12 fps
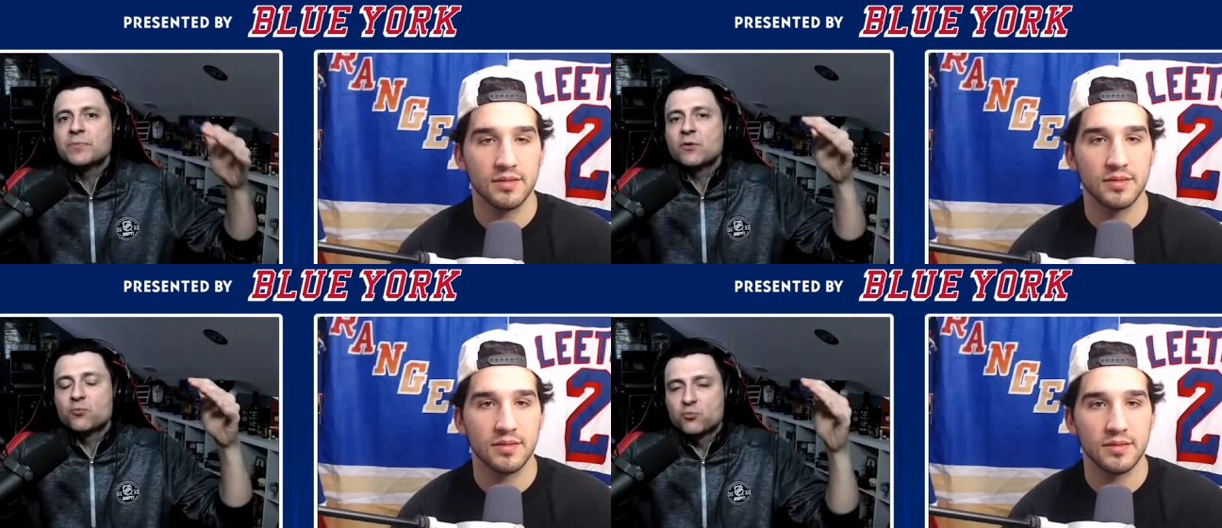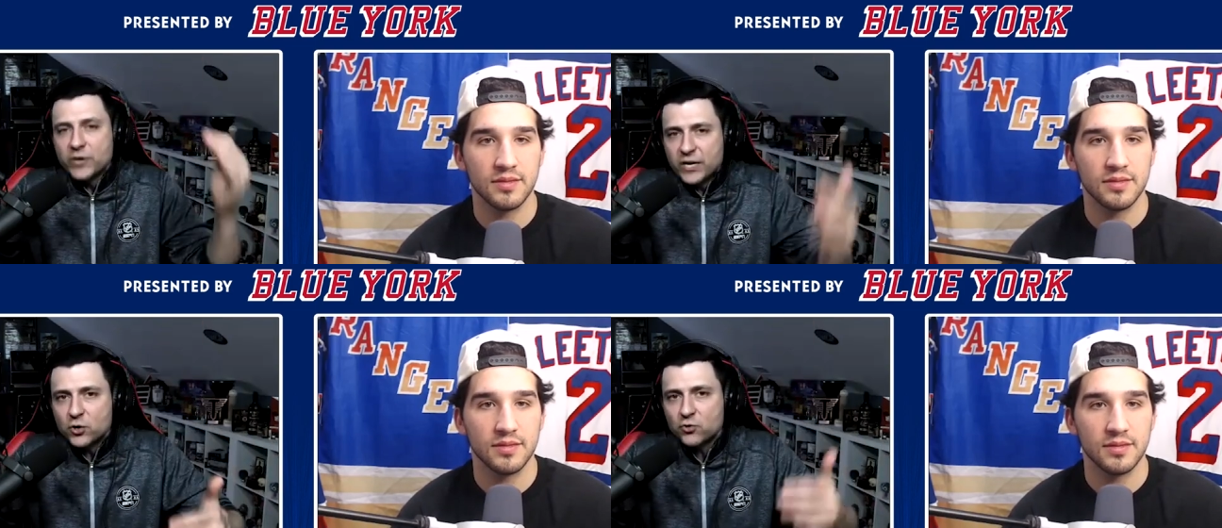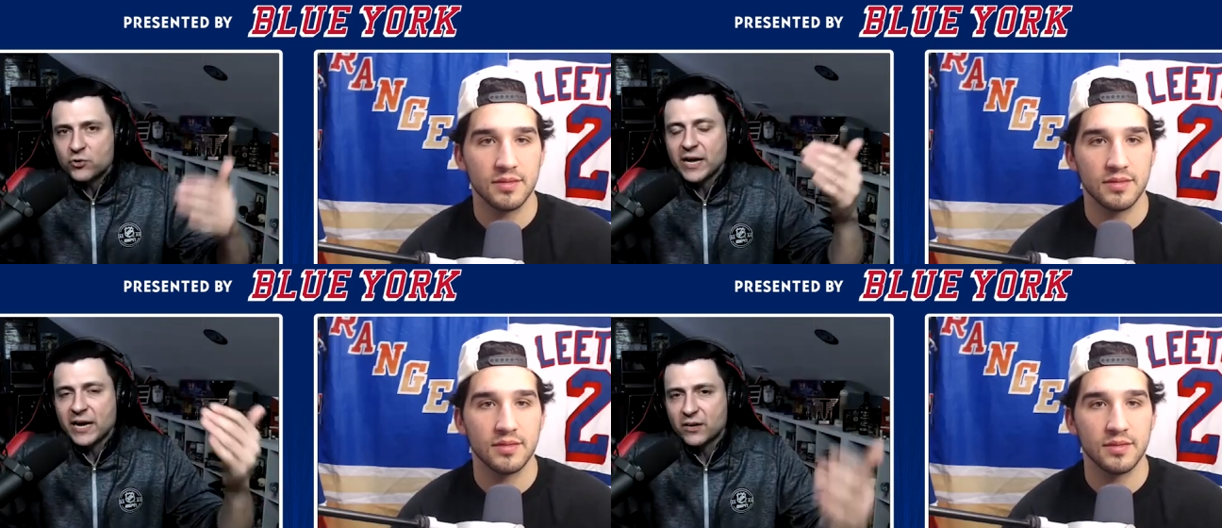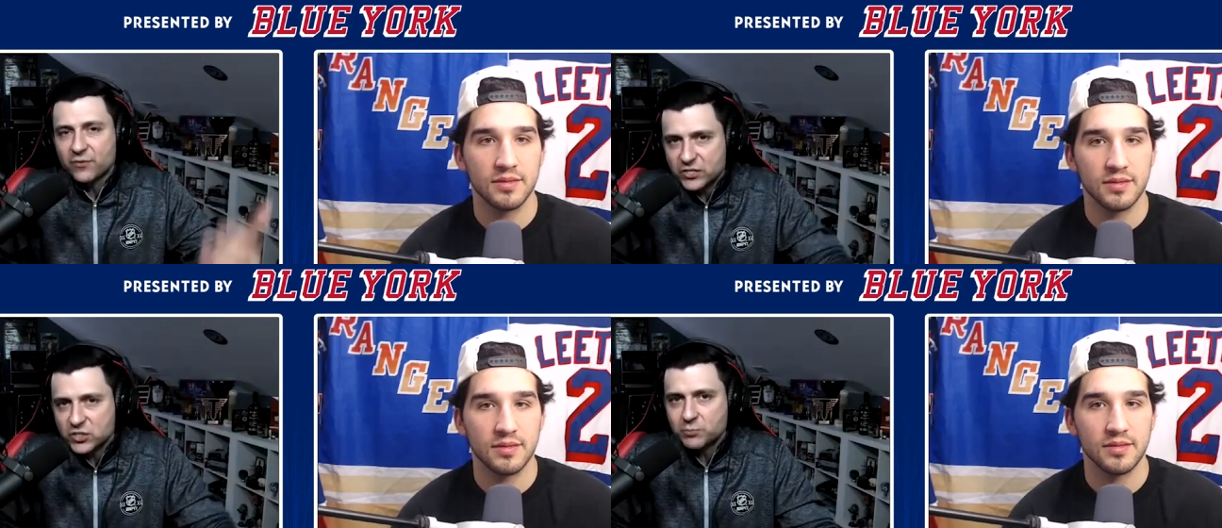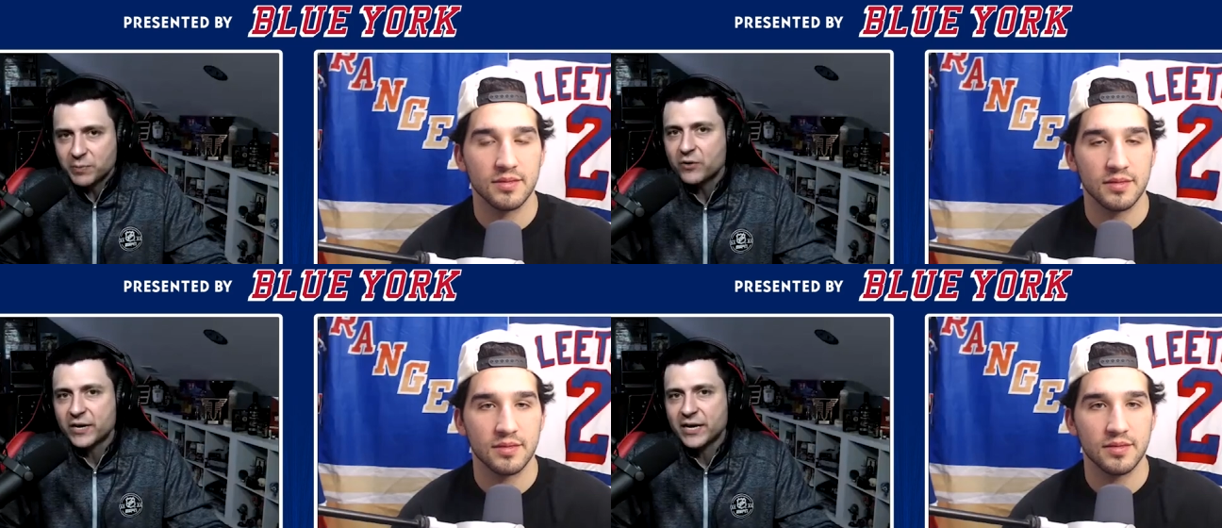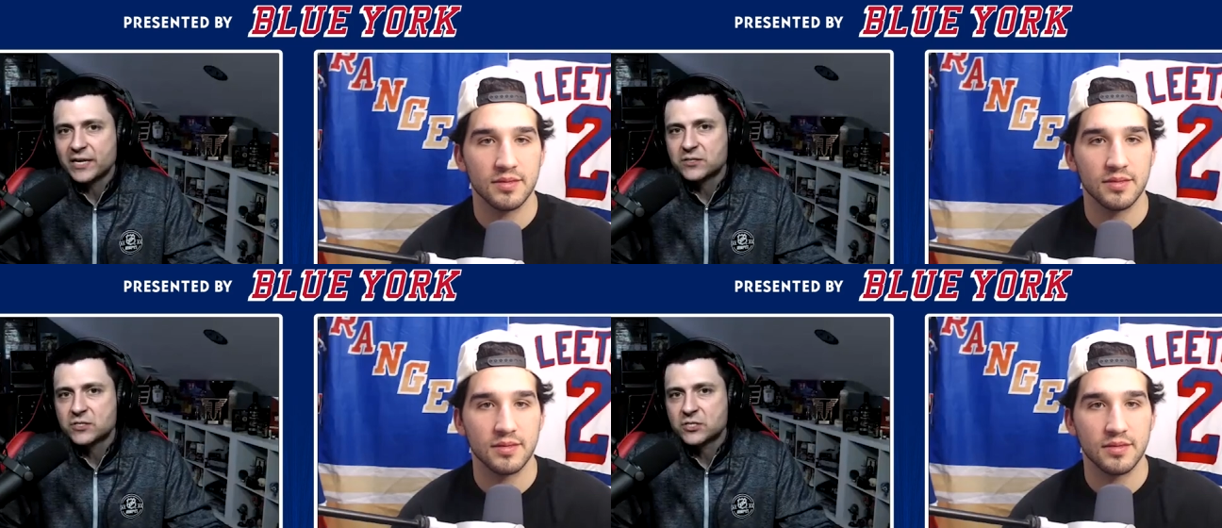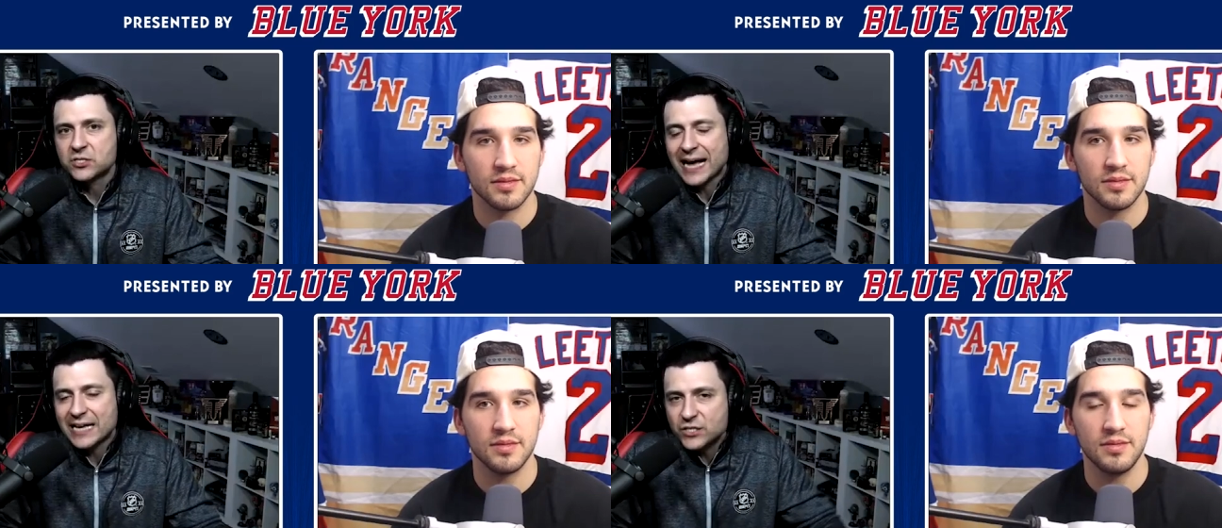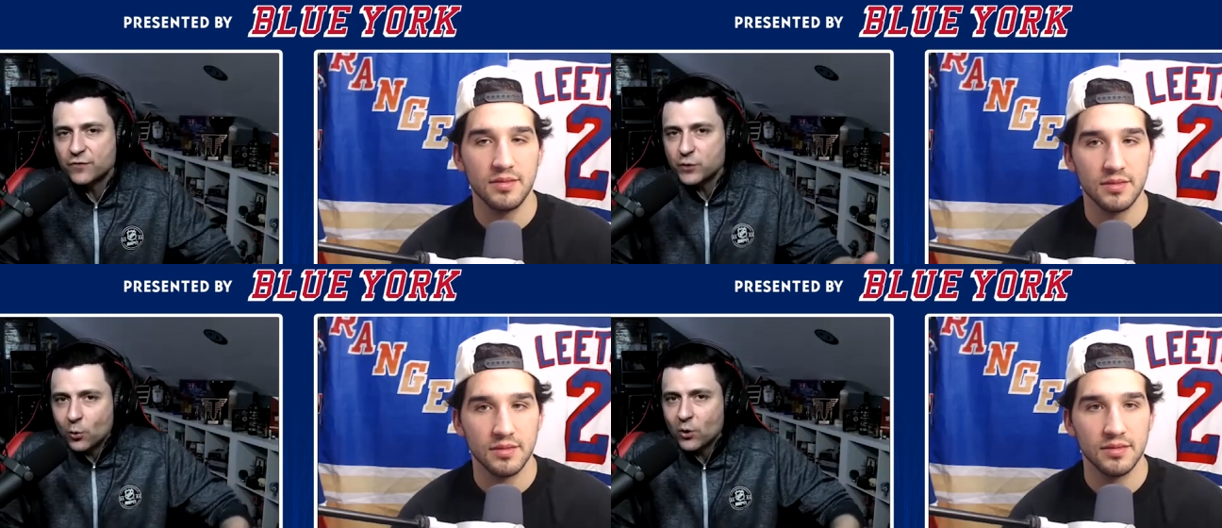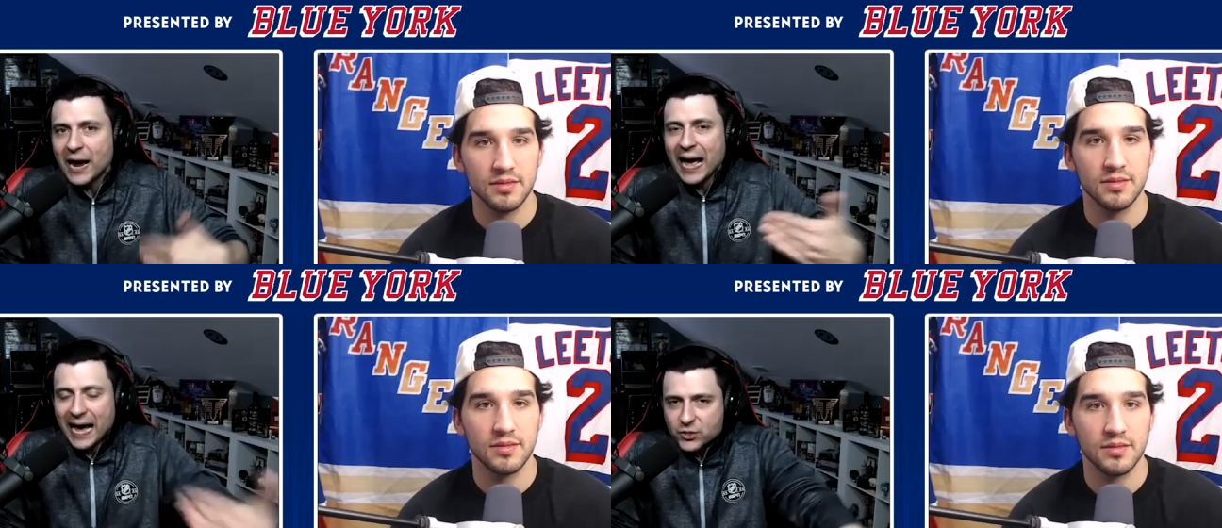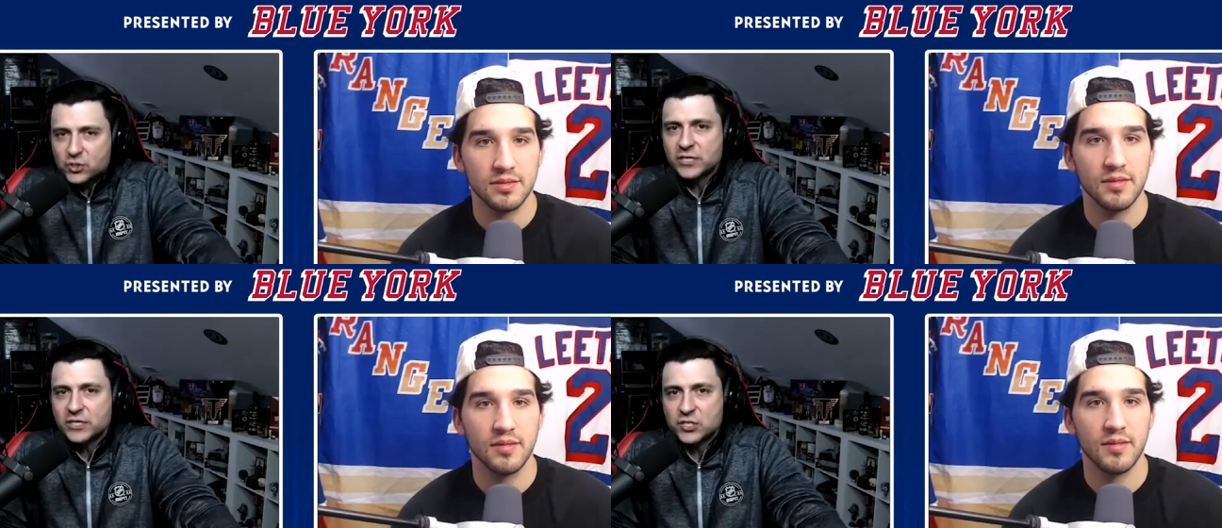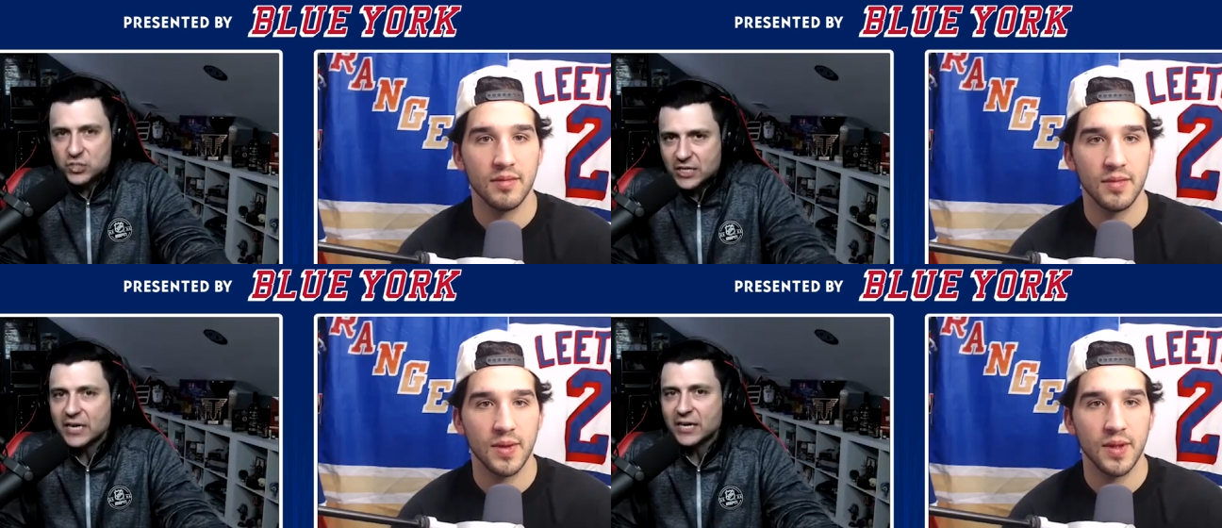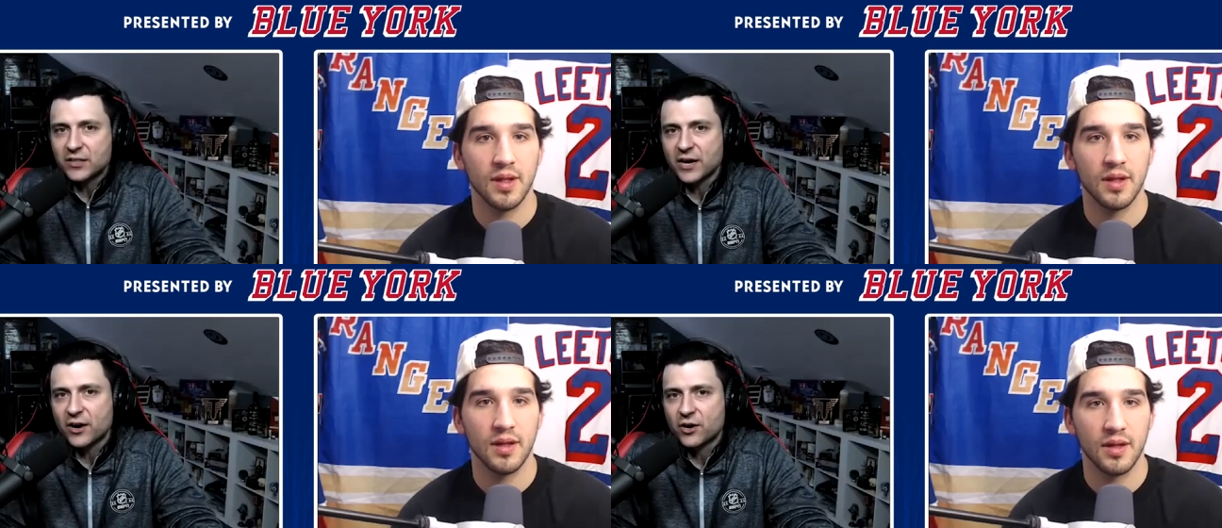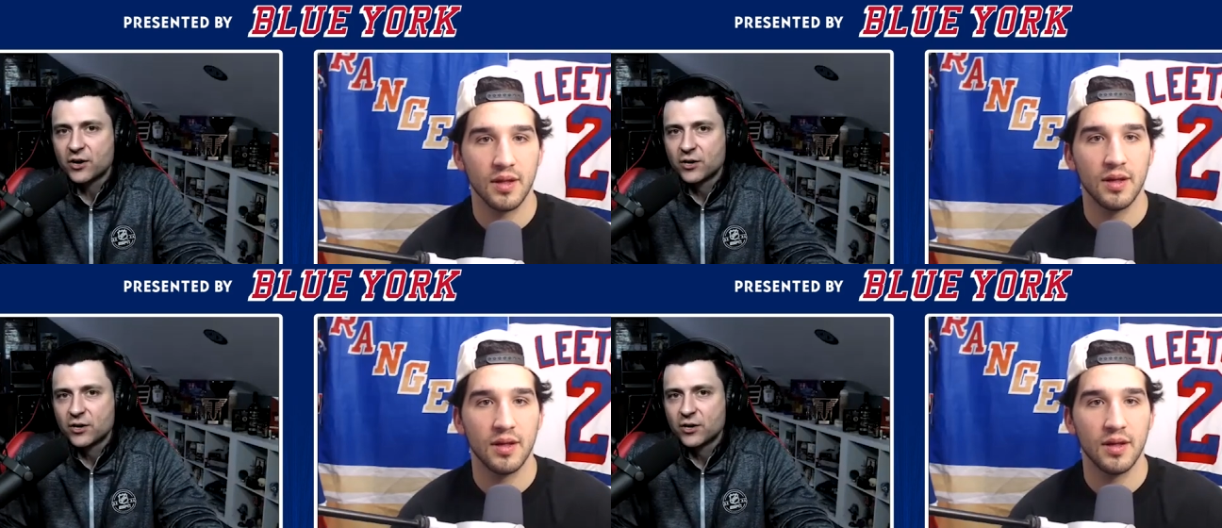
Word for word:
Speaker 1: recreative experience as if you are actually sitting there.